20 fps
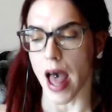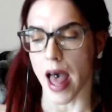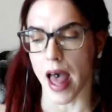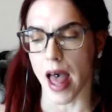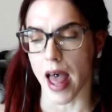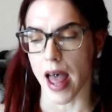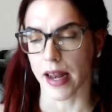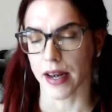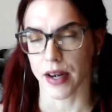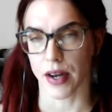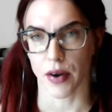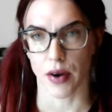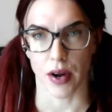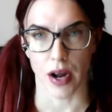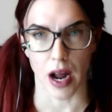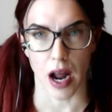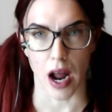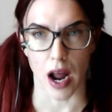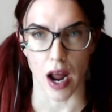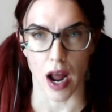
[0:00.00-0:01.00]
and
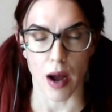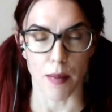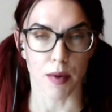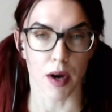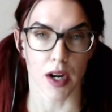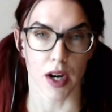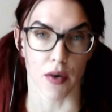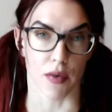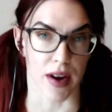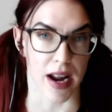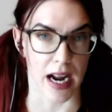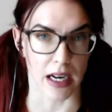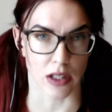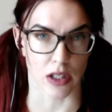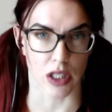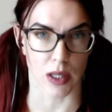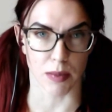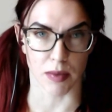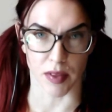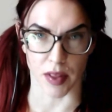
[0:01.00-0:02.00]
uh, I'm going to react
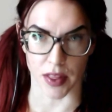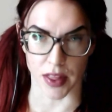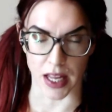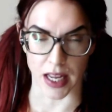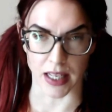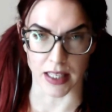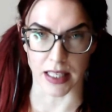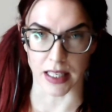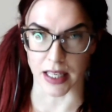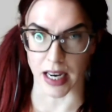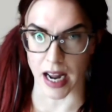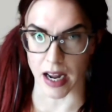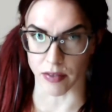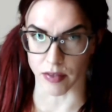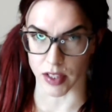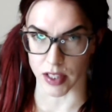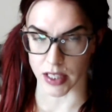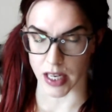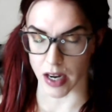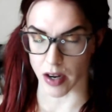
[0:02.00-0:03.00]
to some of the things that they
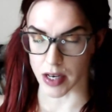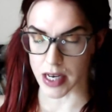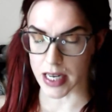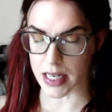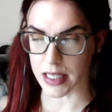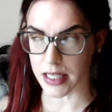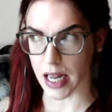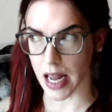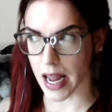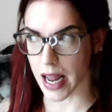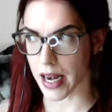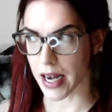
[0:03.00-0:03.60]
have to say on it.